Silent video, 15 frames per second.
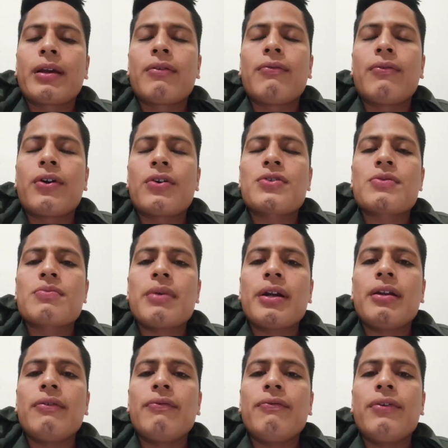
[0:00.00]
Frogs
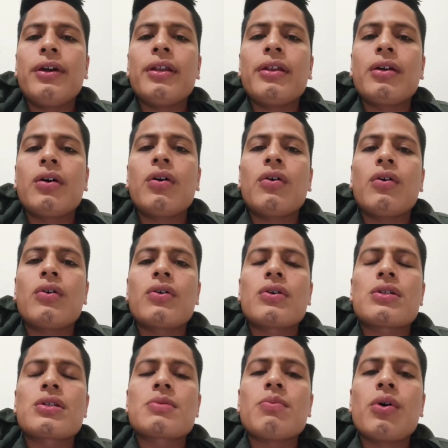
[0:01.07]
mainly feed on
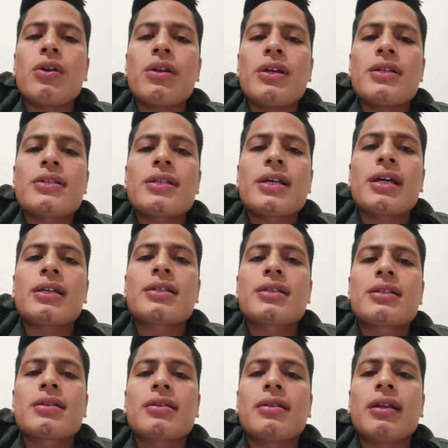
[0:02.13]
small
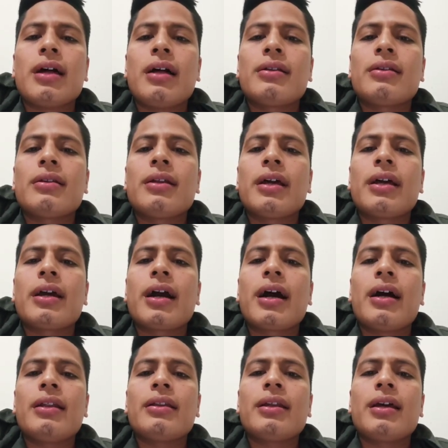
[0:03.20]
insects that they
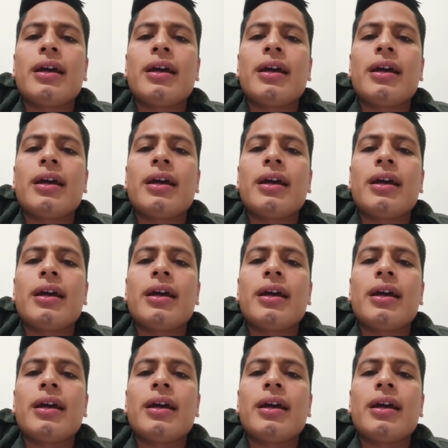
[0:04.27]
hunt